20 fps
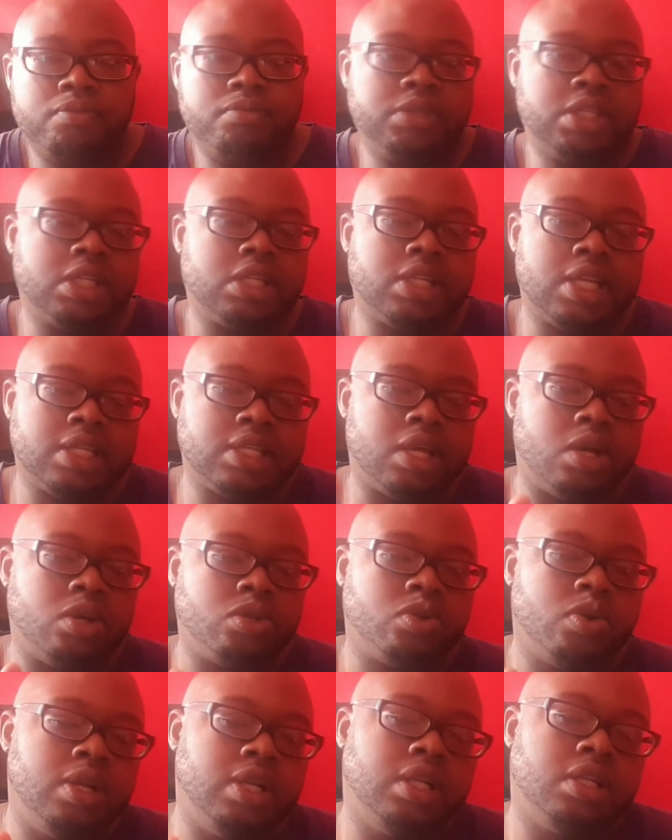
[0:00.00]
Just as I was
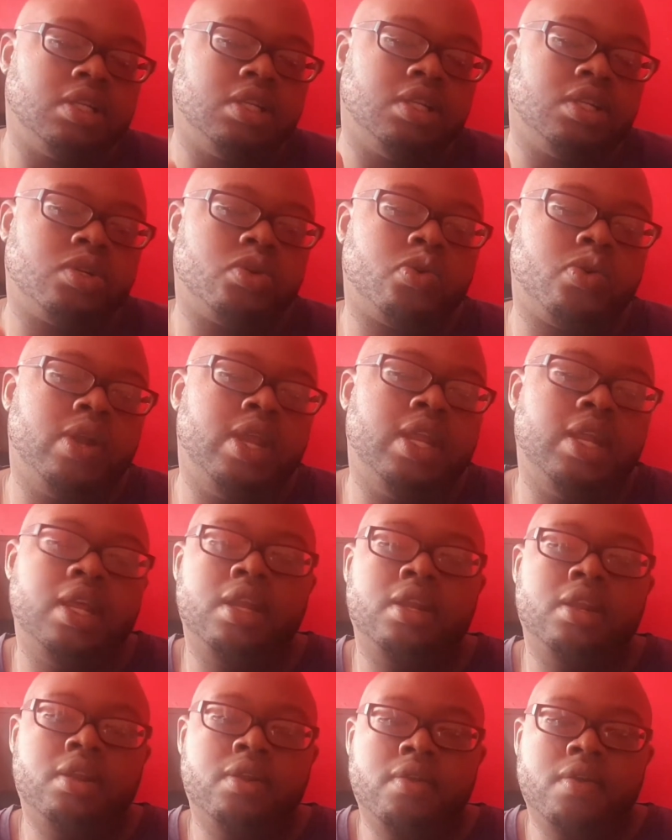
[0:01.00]
going into the
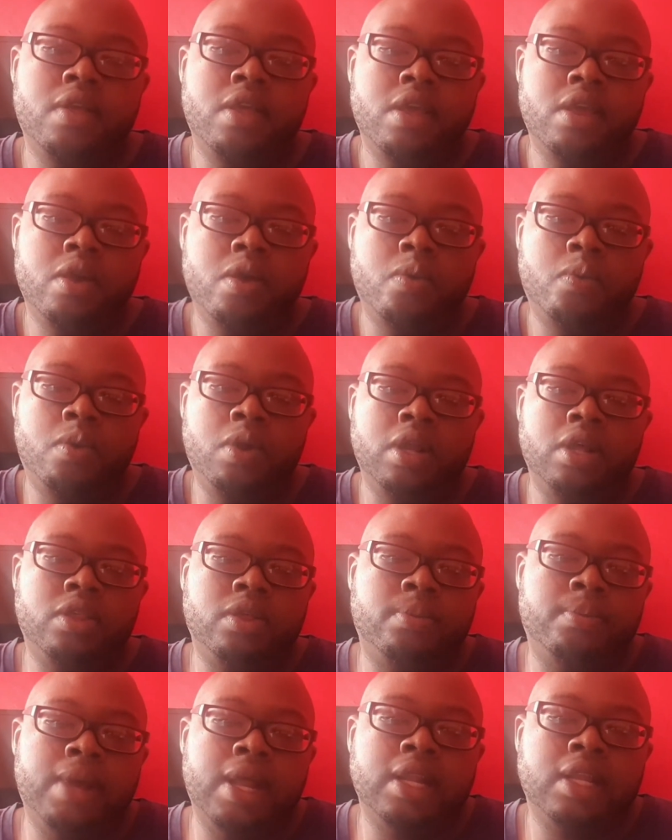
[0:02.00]
screening, one
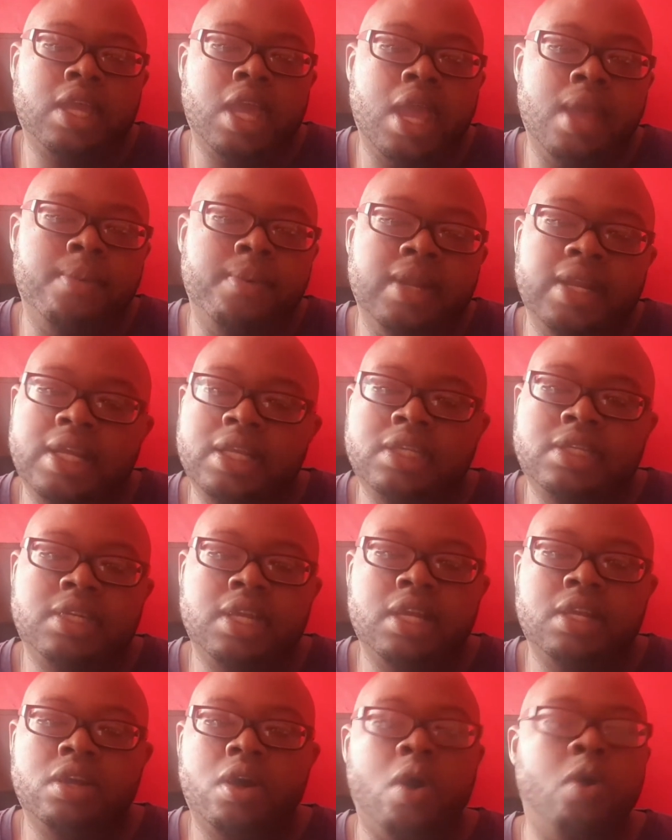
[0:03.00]
other man came in and
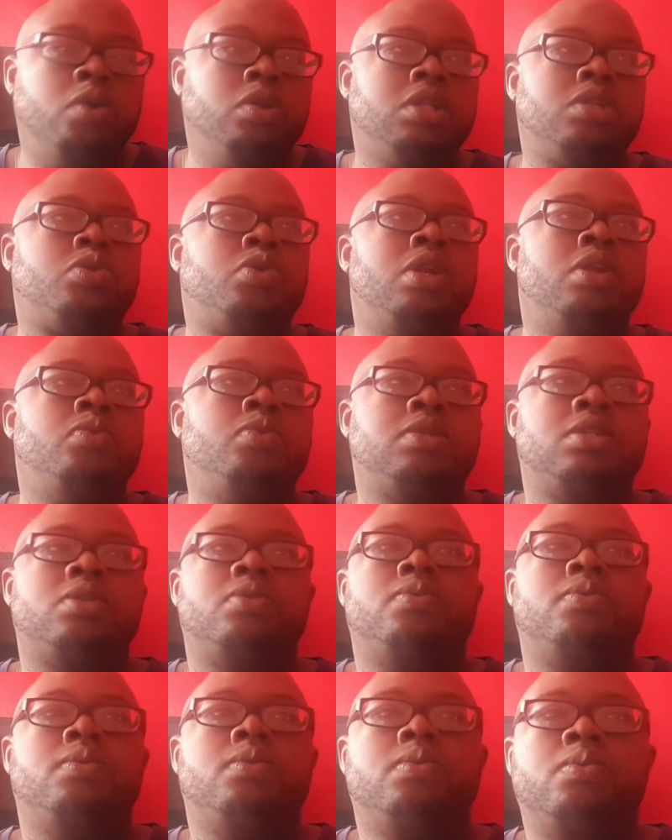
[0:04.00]
said, oh, the screen
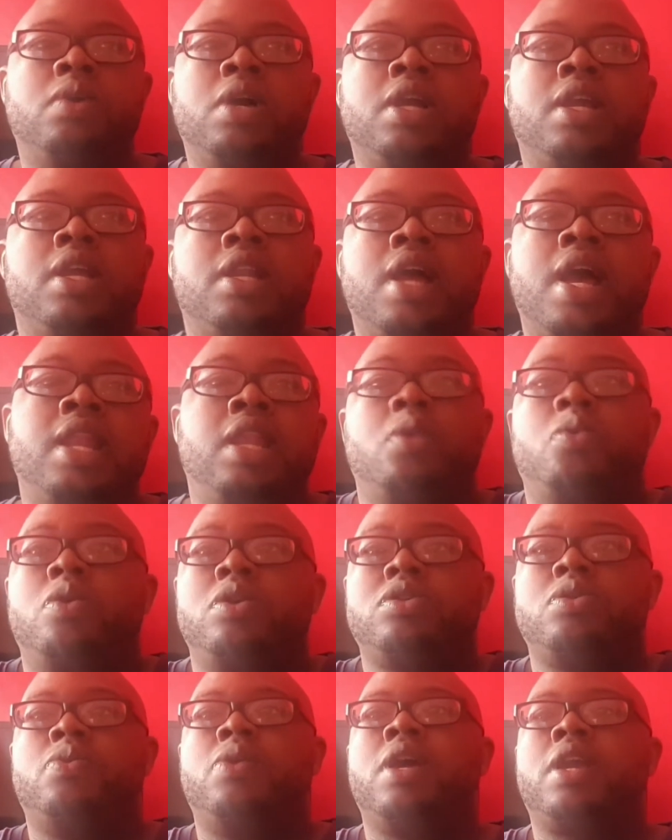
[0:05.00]
wasn't working. And it
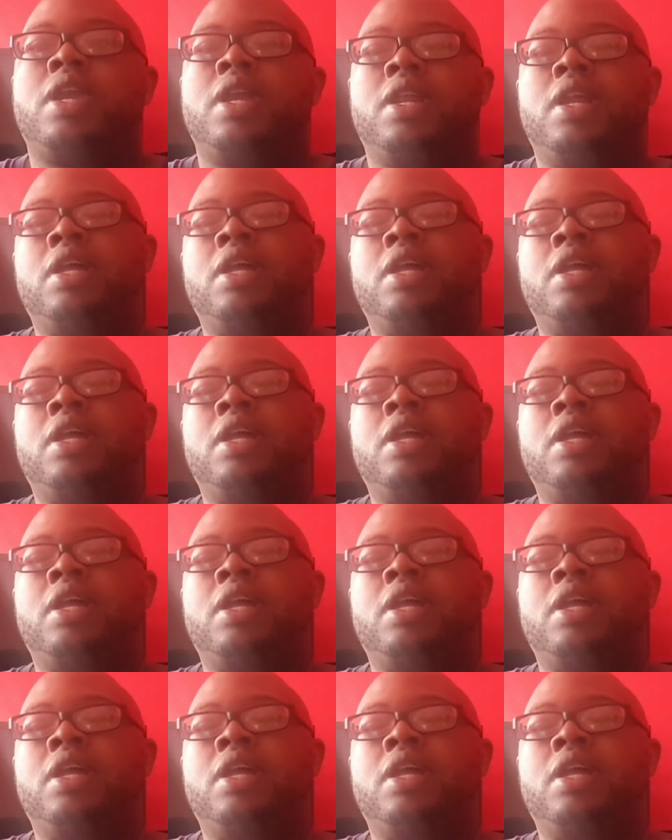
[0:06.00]
wasn't working.